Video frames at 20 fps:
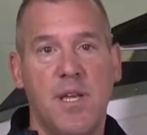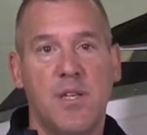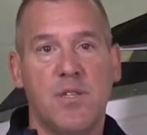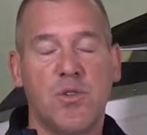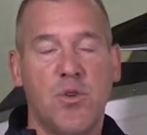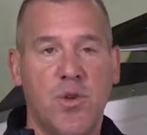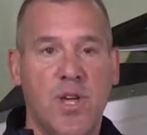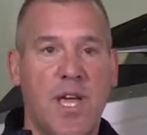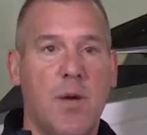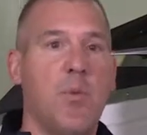
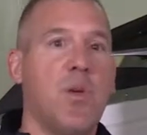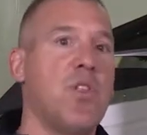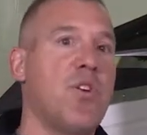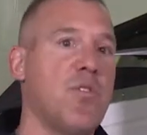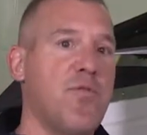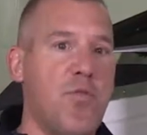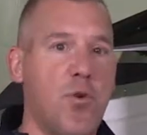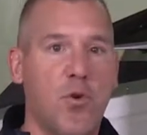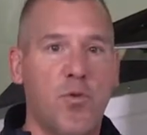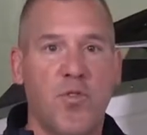So again, we
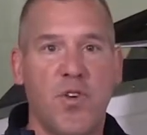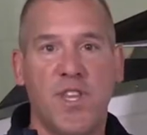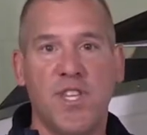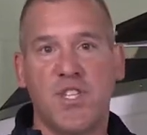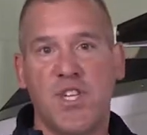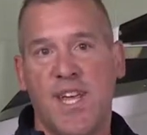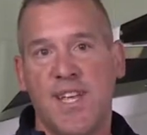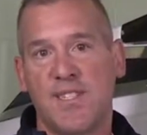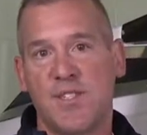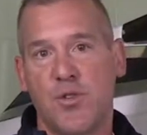look forward for the
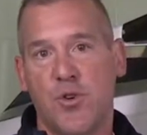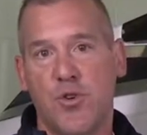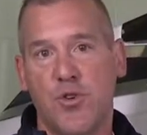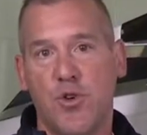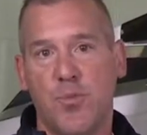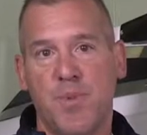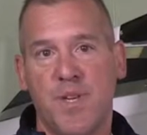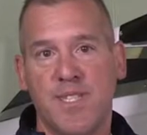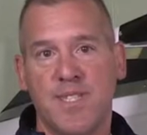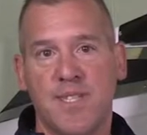chance to earn
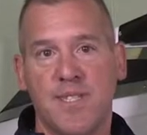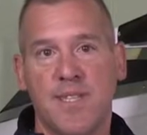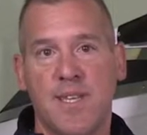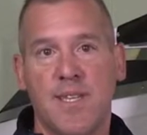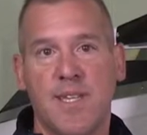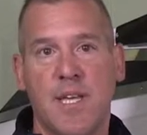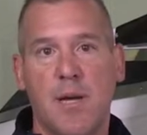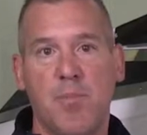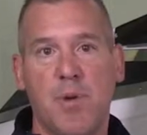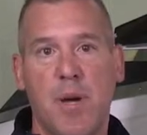your business
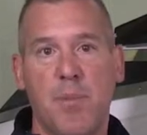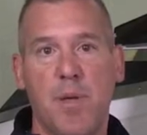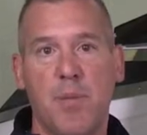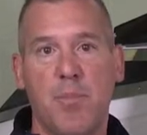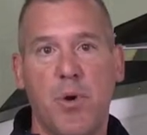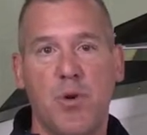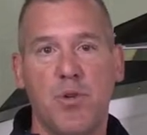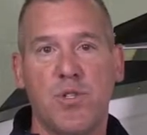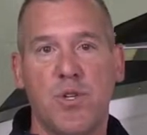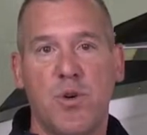at the upcoming
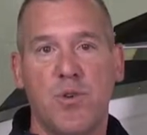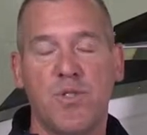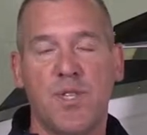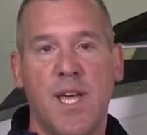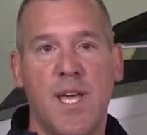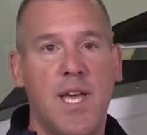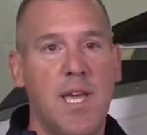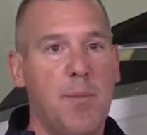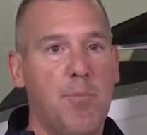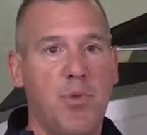boat shows,
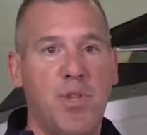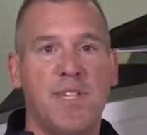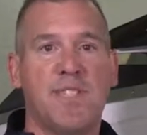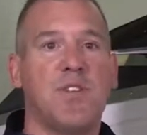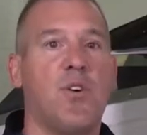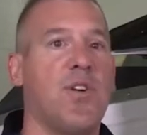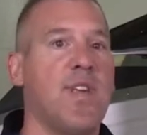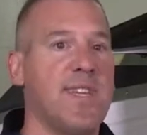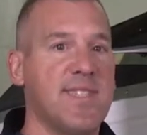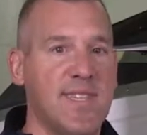and please
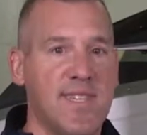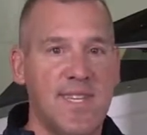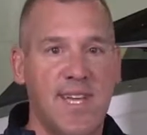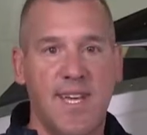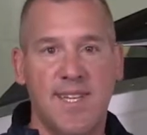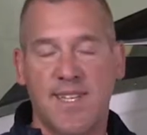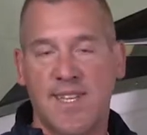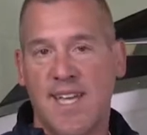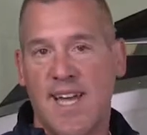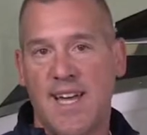don't
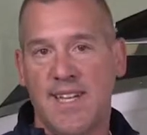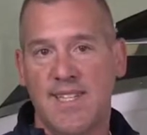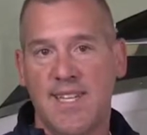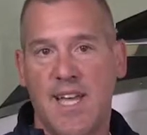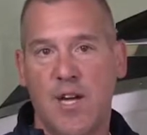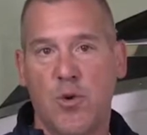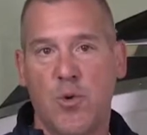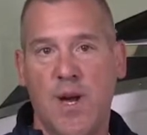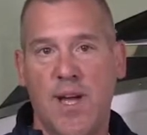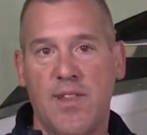hesitate to
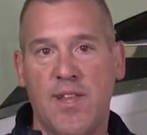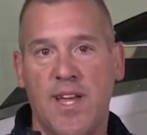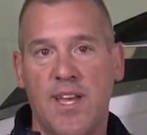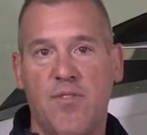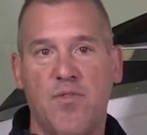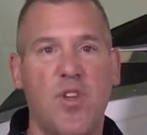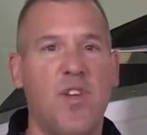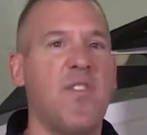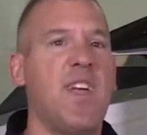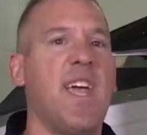contact Crownline
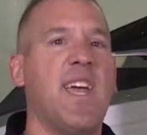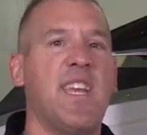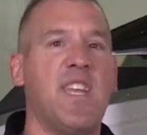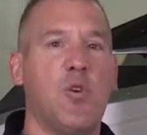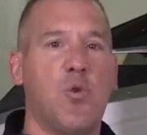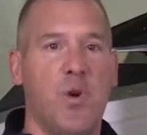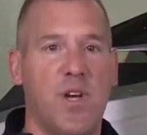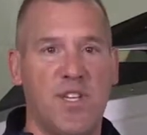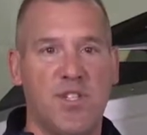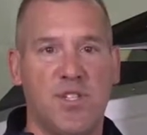if you have any
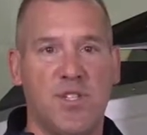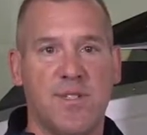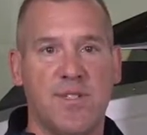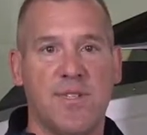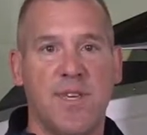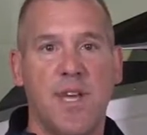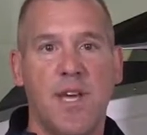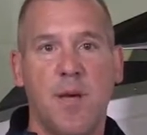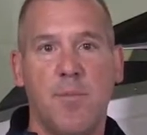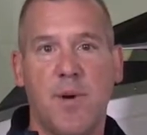
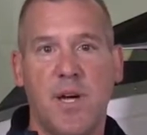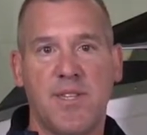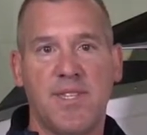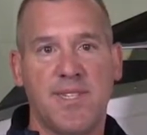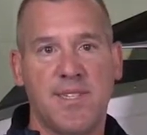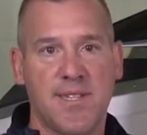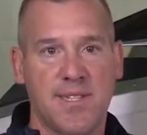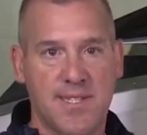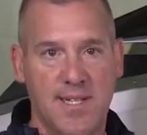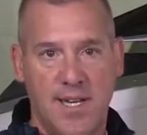questions about
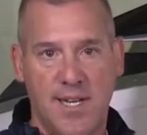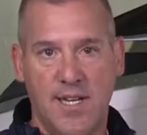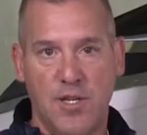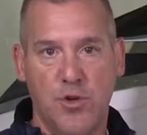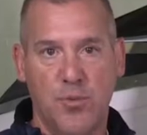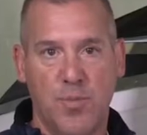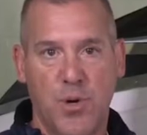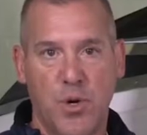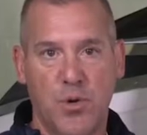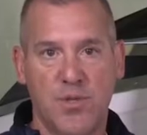these exciting
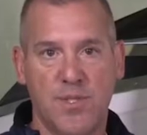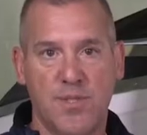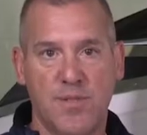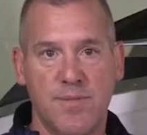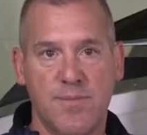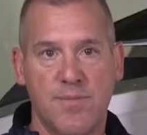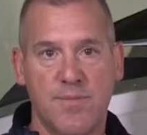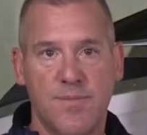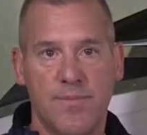new boats.